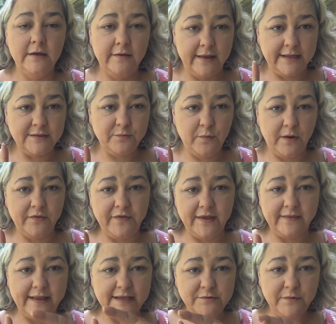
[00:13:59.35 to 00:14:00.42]
That's one
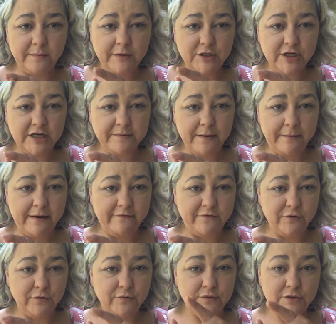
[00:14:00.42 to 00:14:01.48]
thing. That's what I'm going to change about my
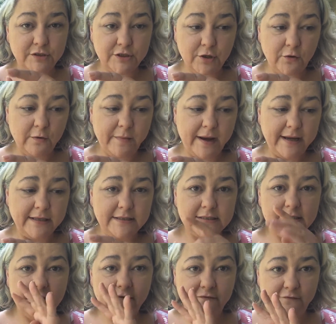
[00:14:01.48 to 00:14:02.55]
food. Slower
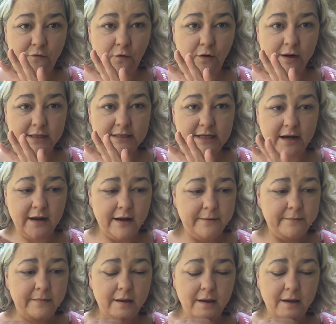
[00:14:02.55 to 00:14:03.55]
bites, 4 at a time,